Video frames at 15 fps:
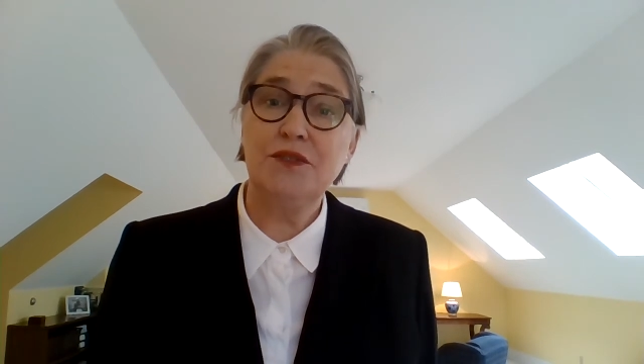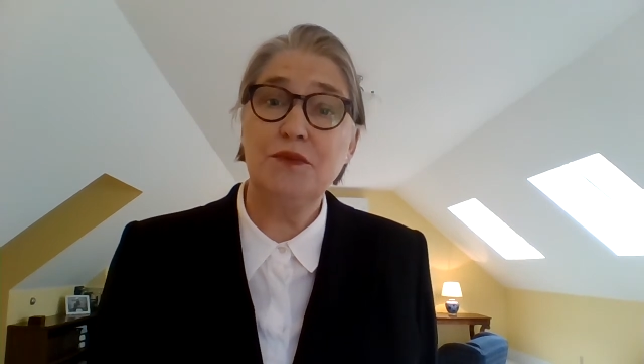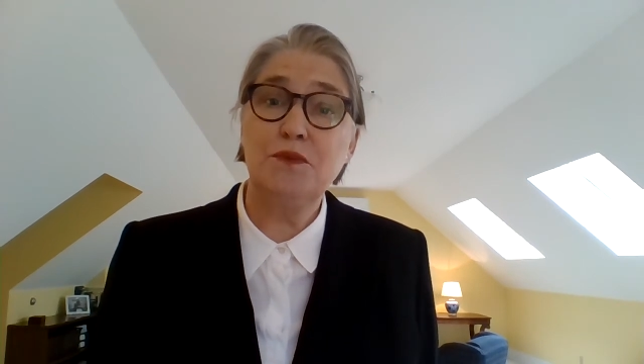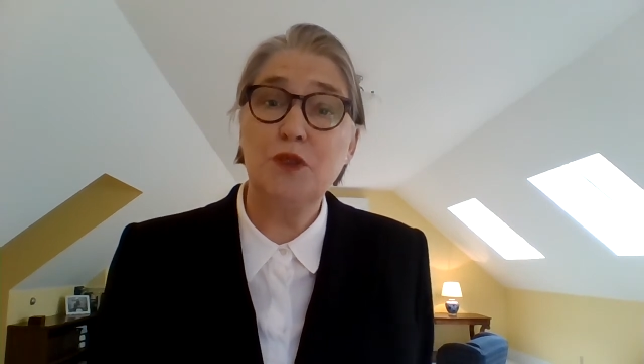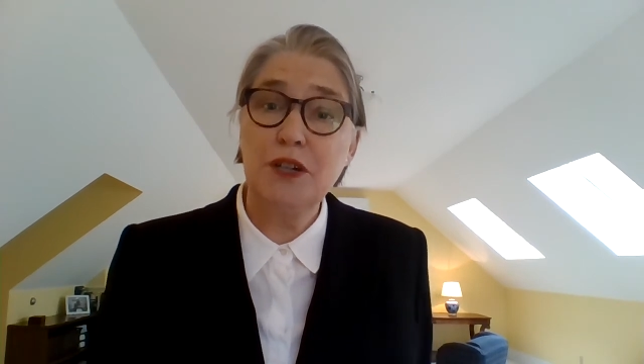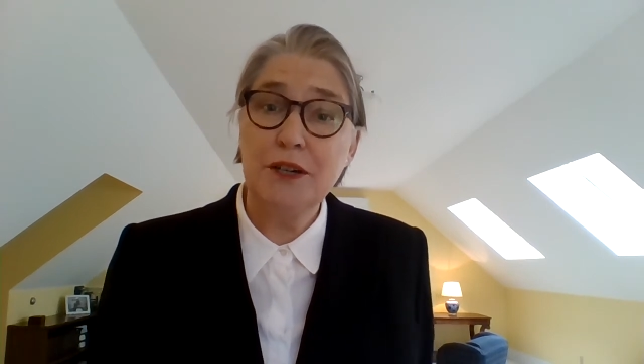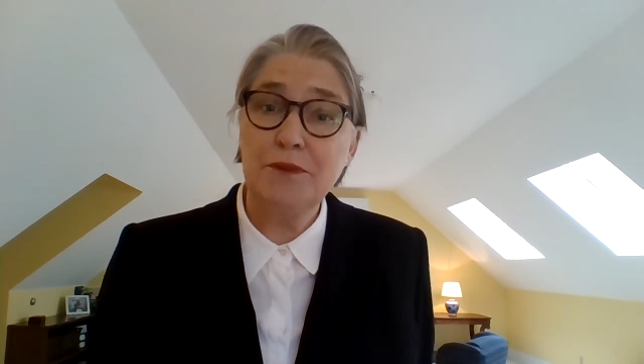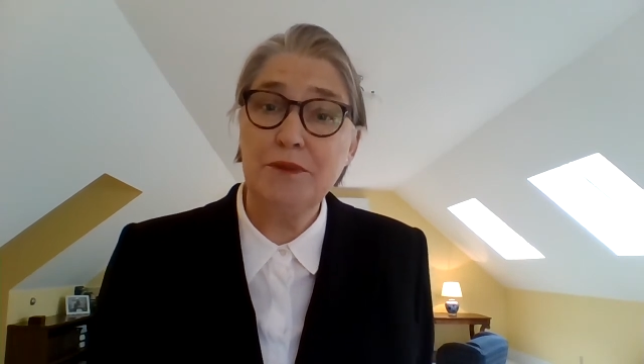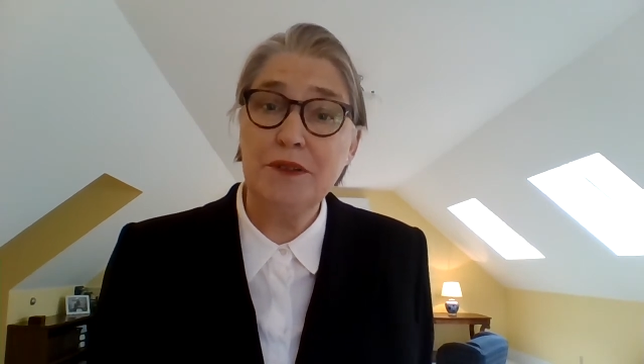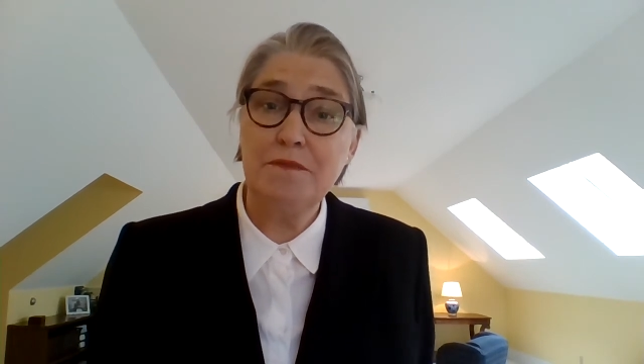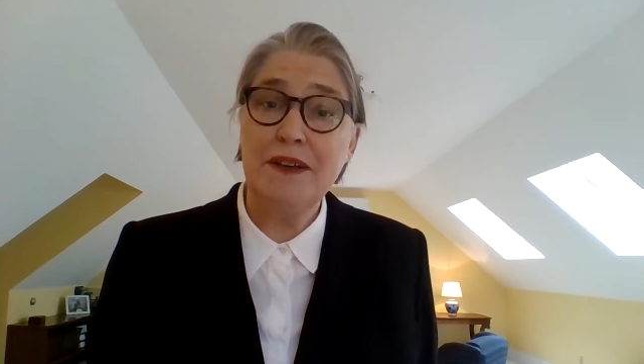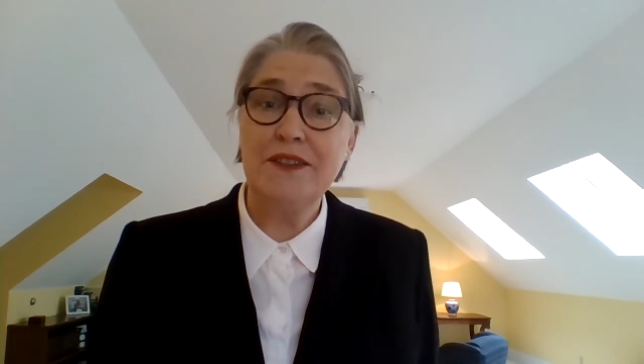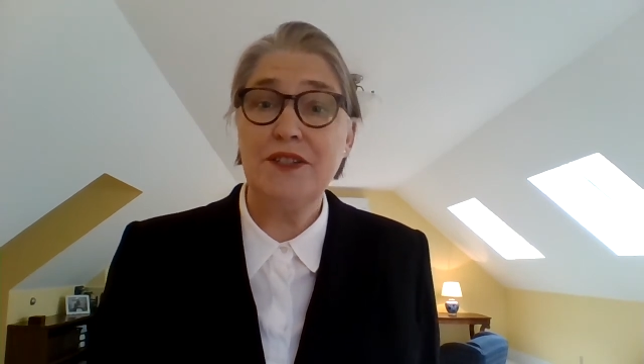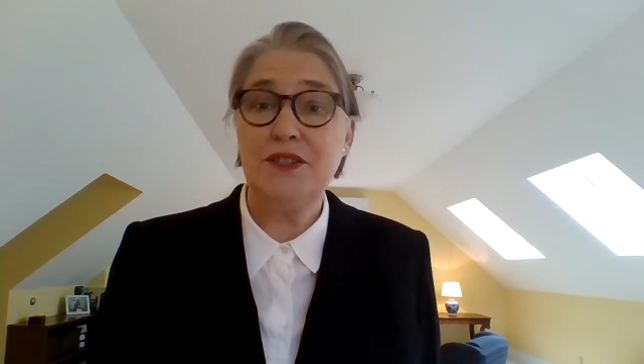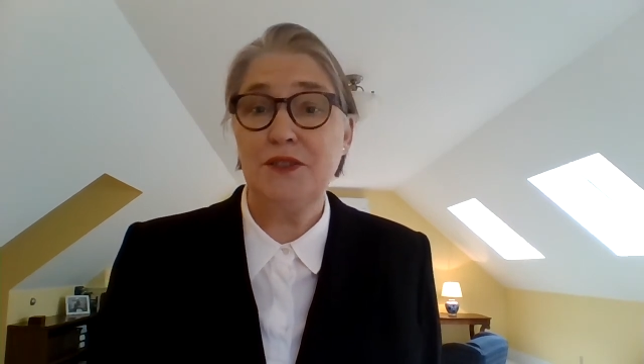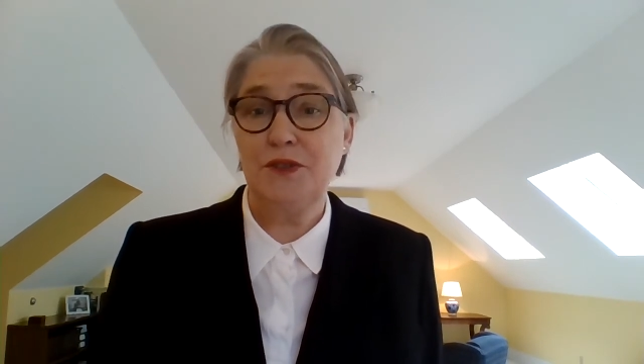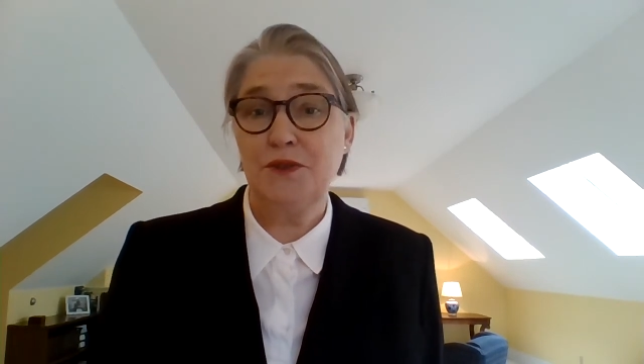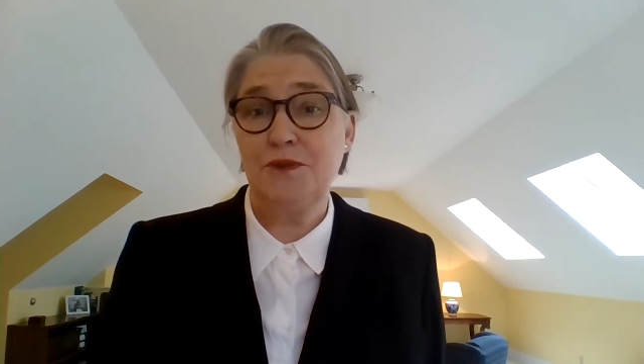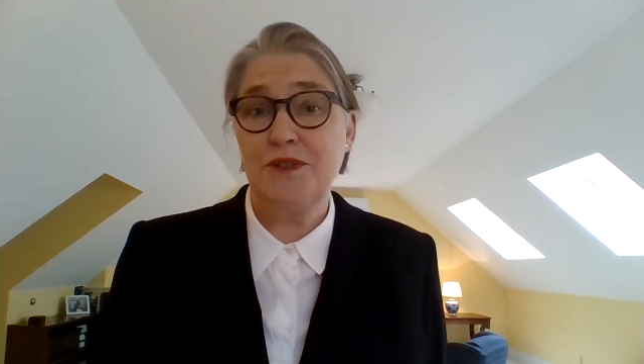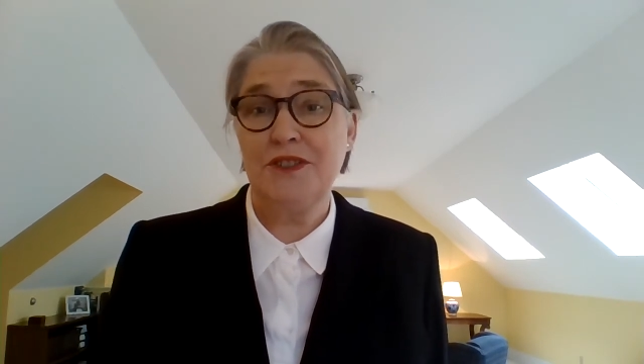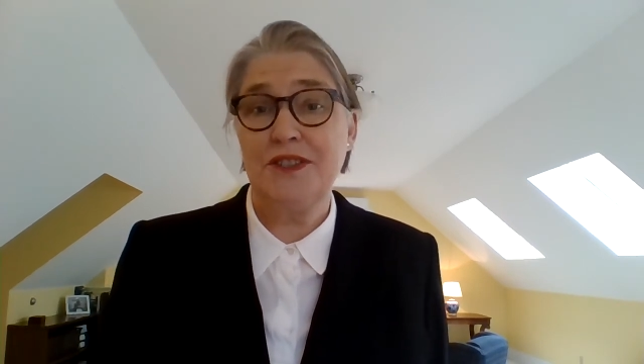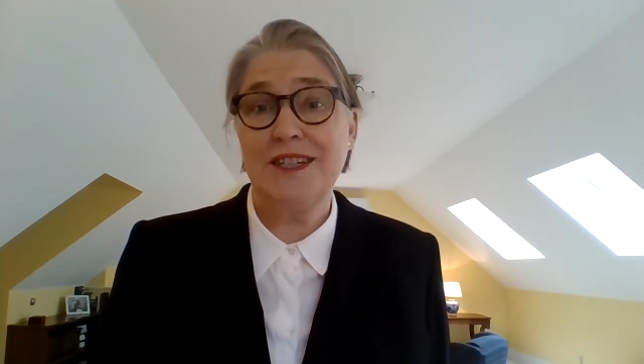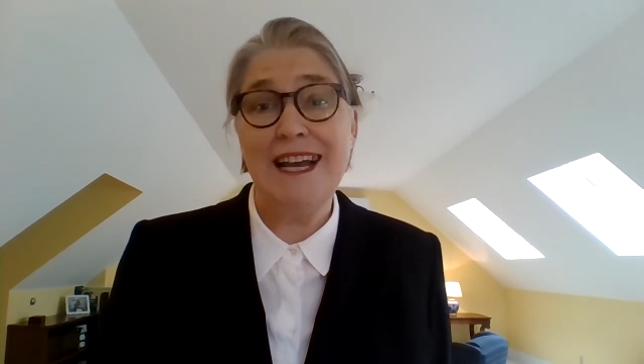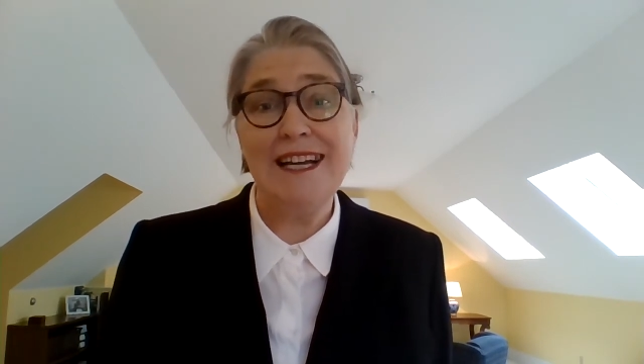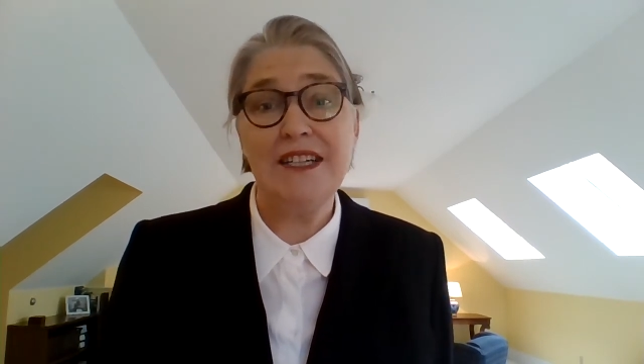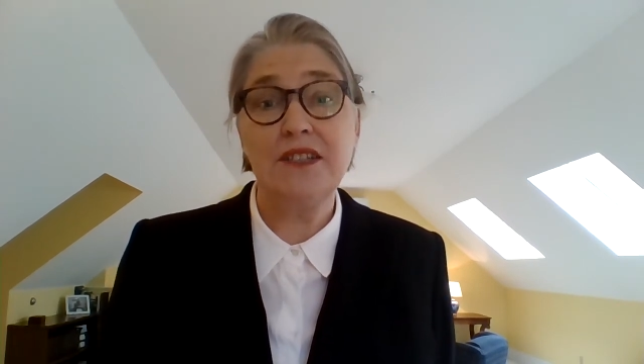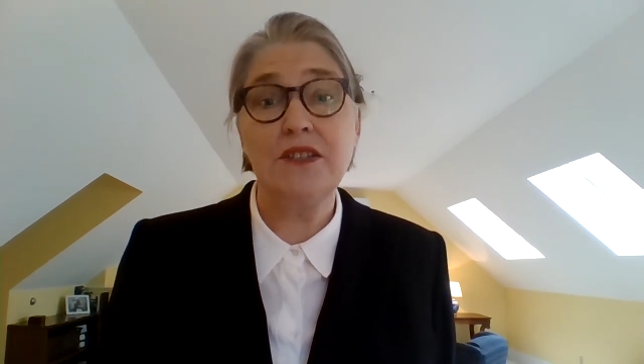work with mothers and daughters and how to